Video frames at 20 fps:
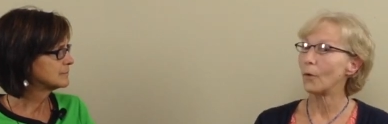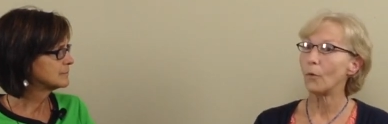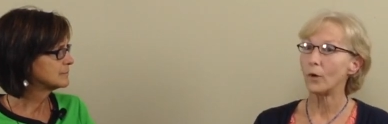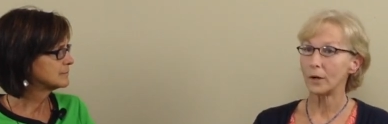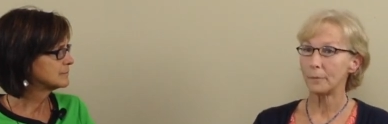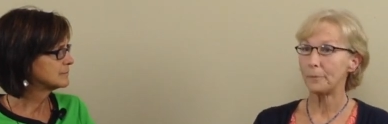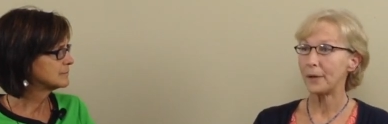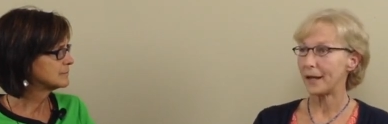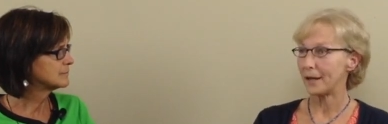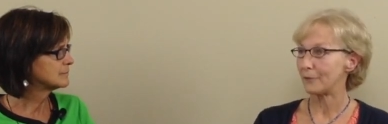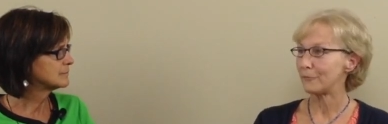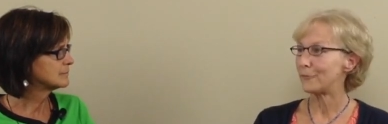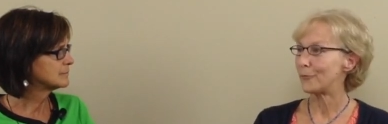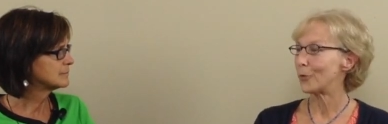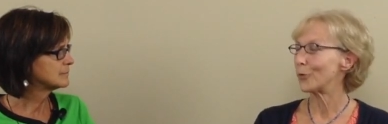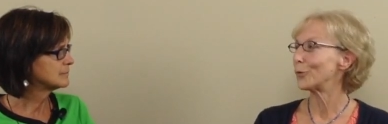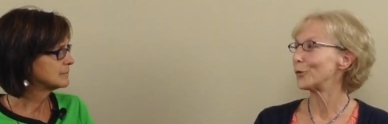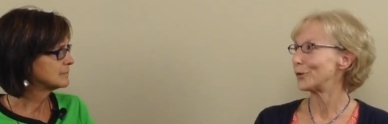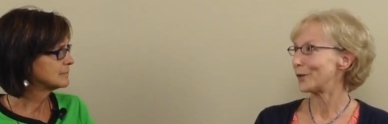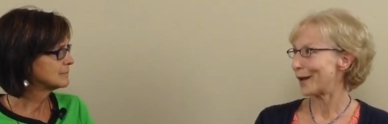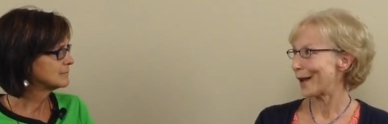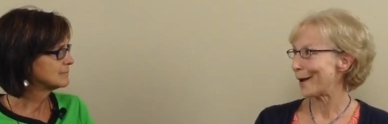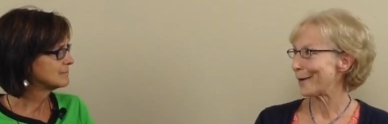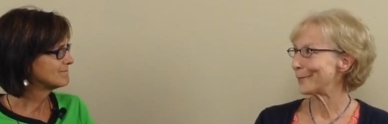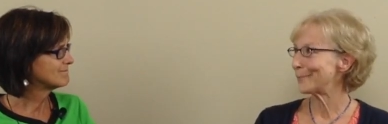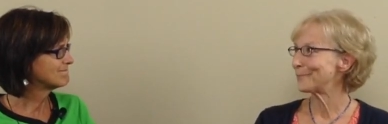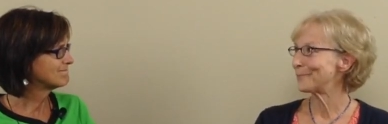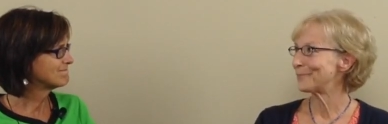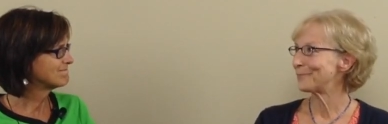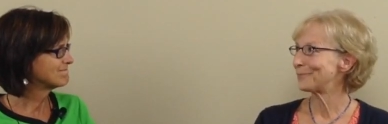Speaker 1: want to pay it forward
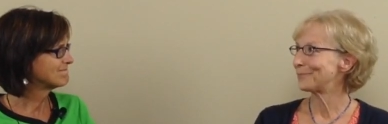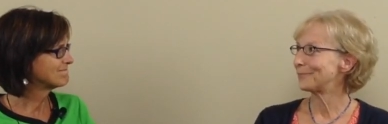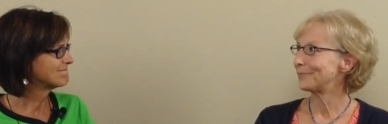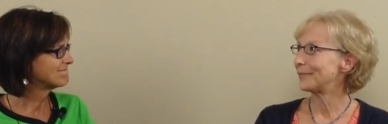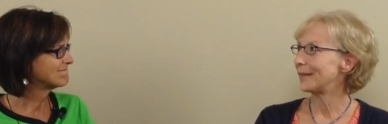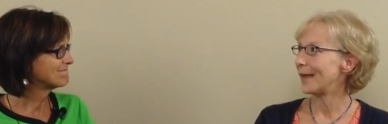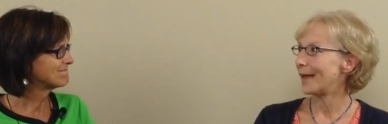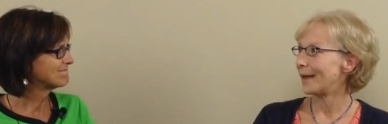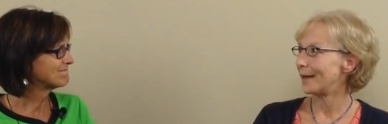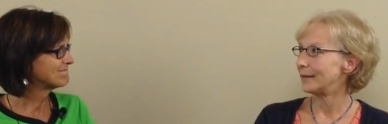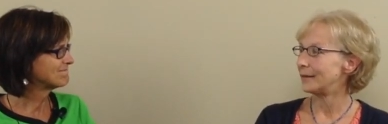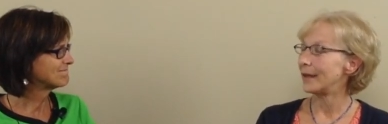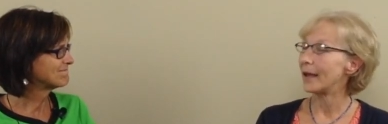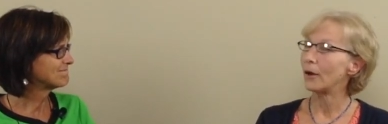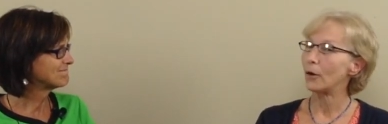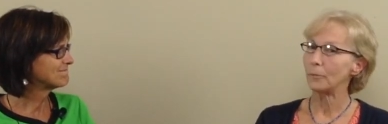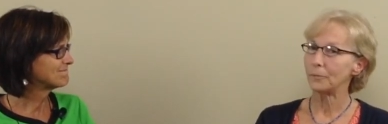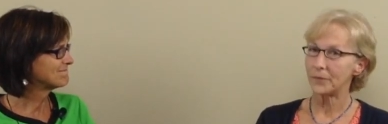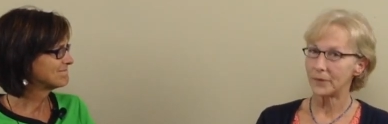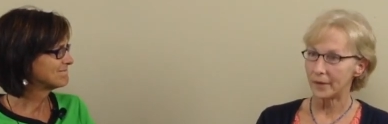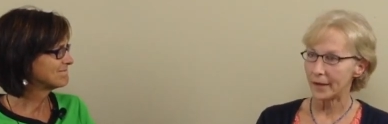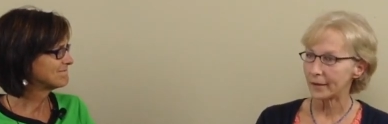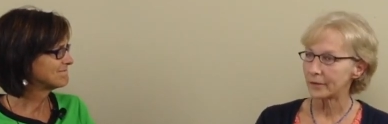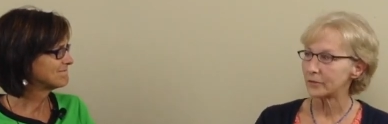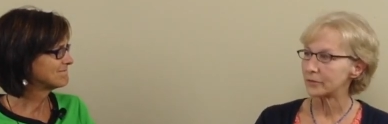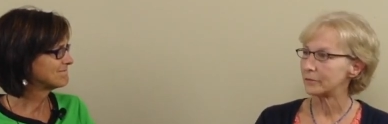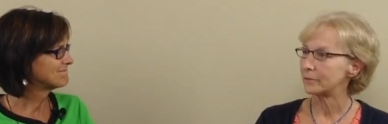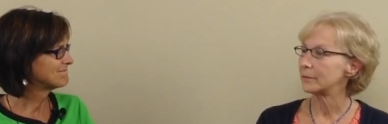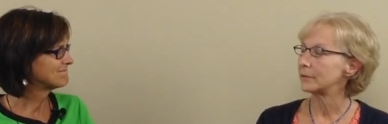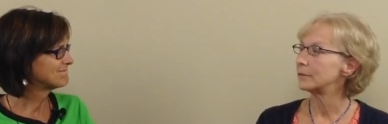now and help the
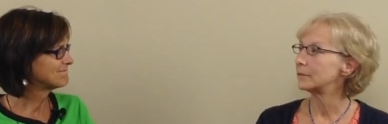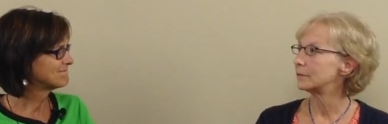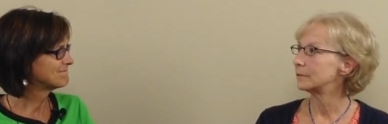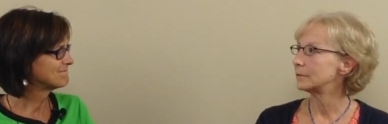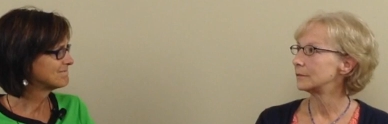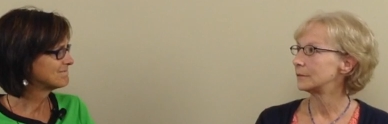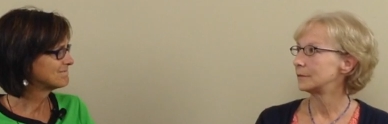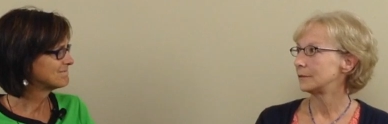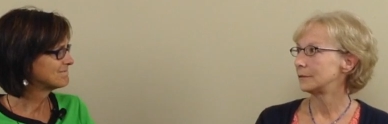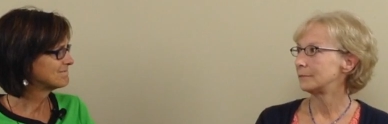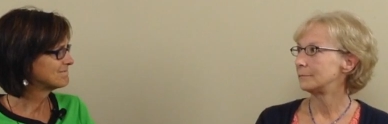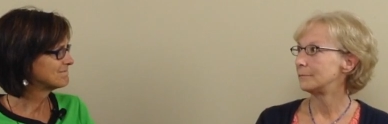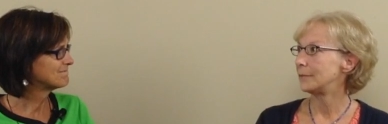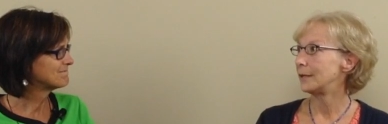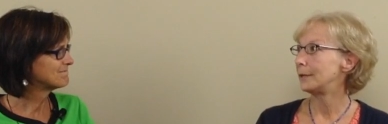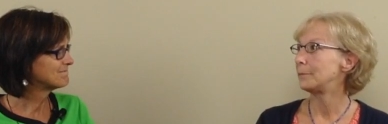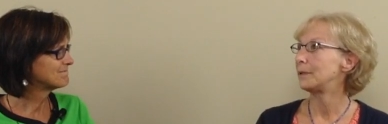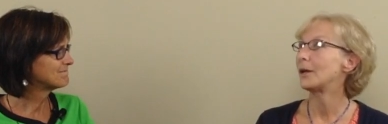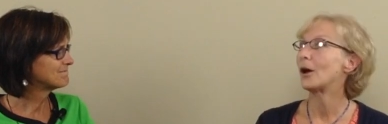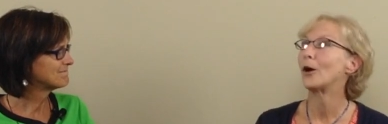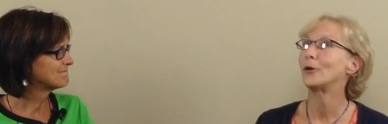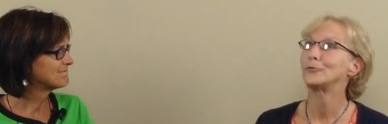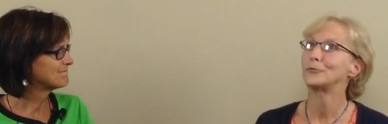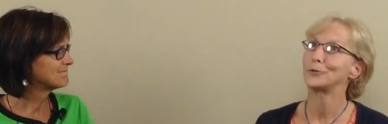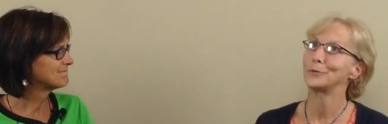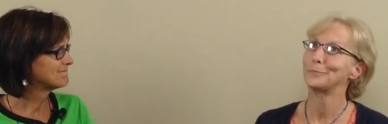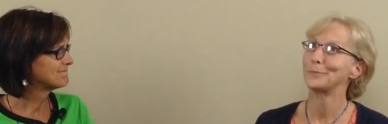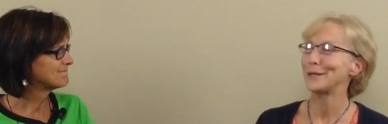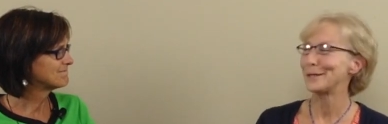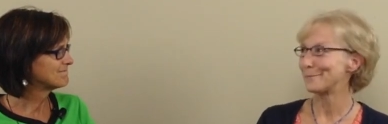next maybe one
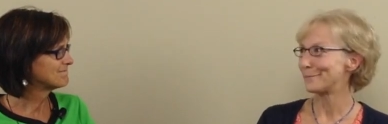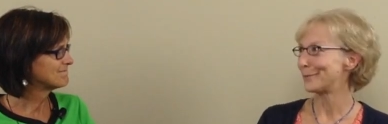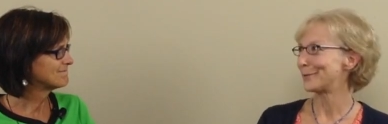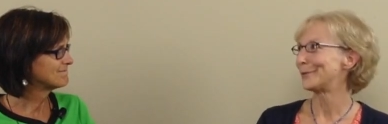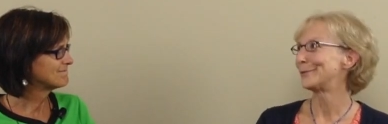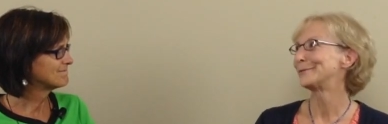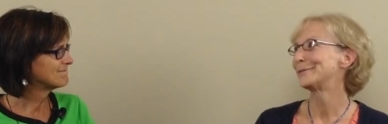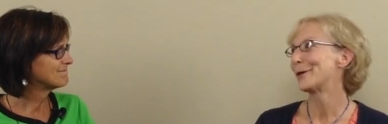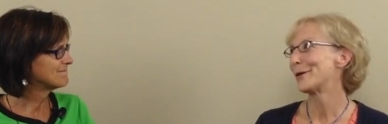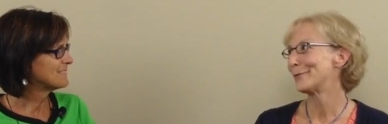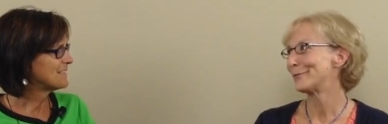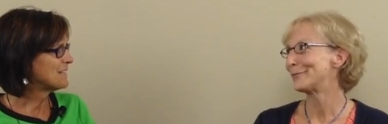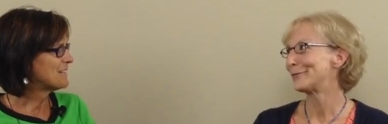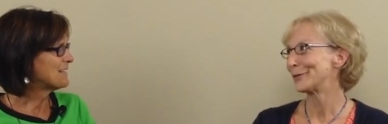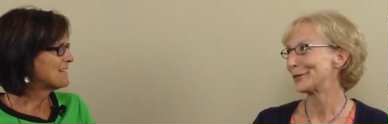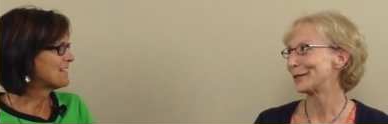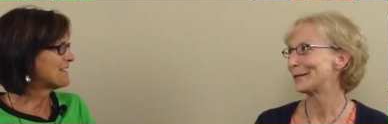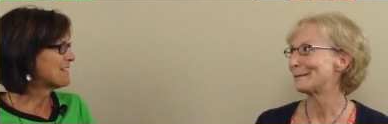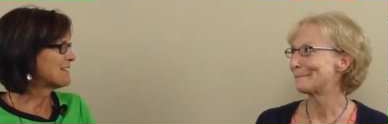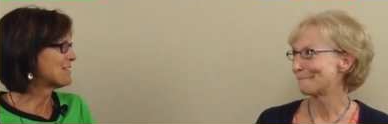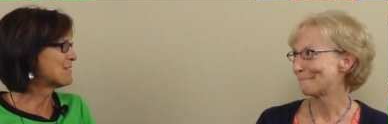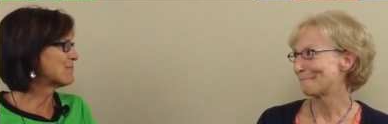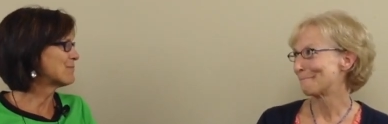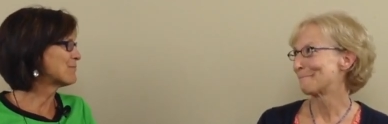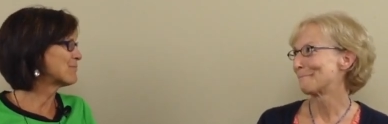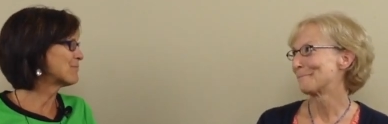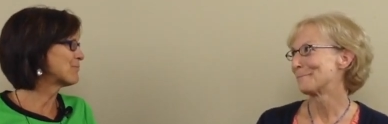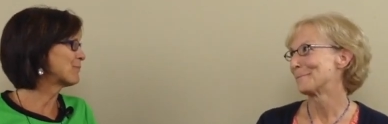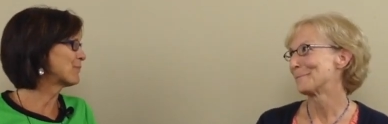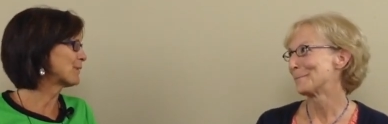hundred people, hopefully.
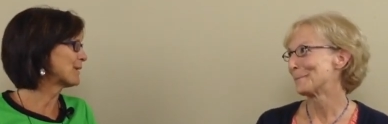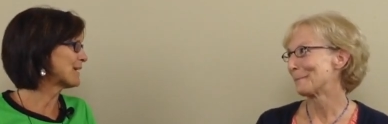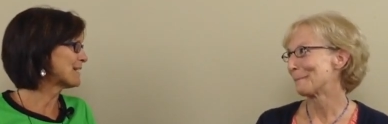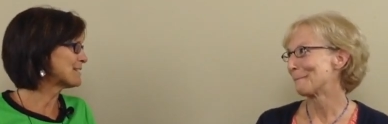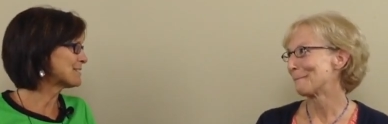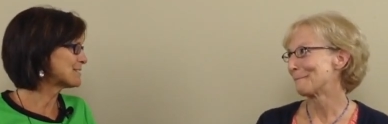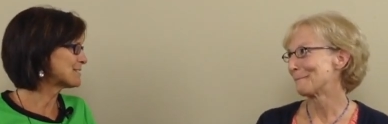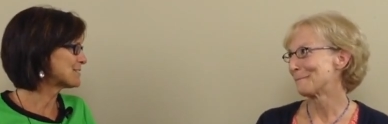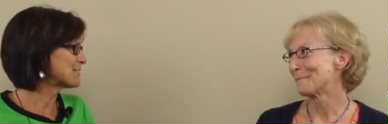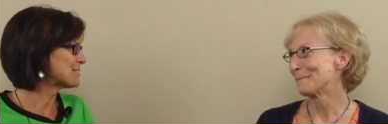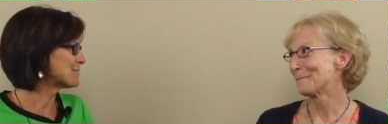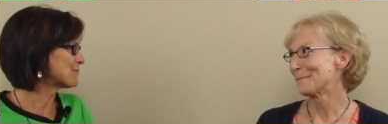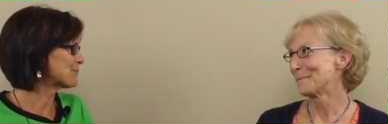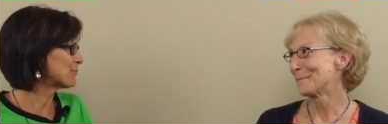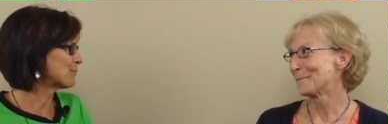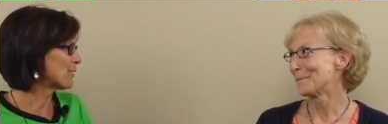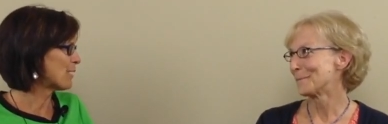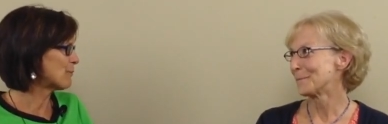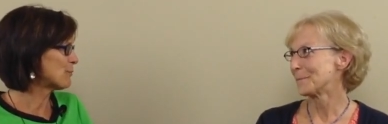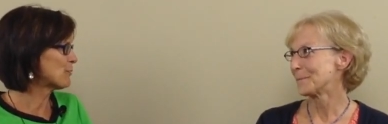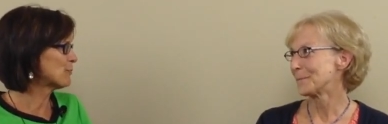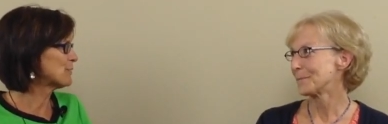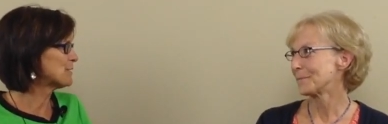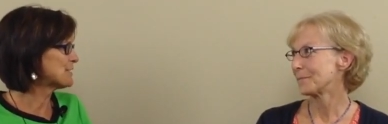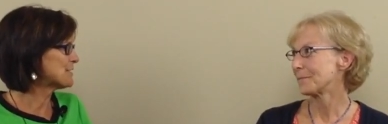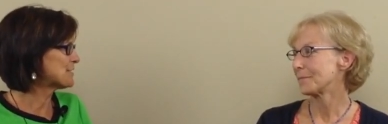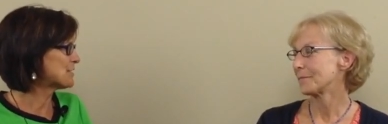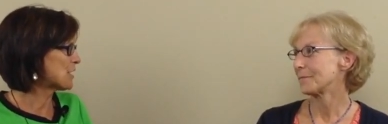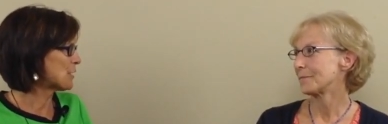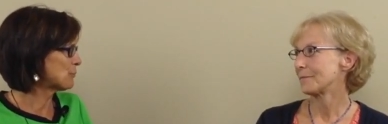
Speaker 2: Blessed,
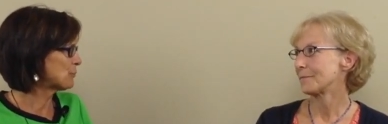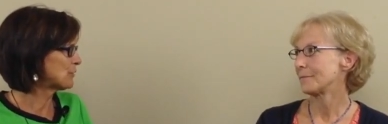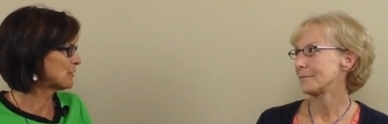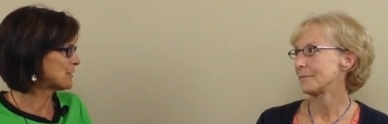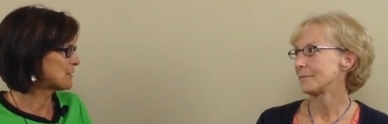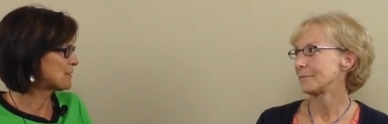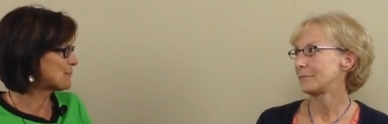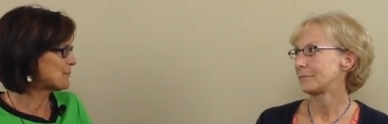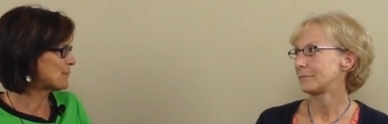probably doubly,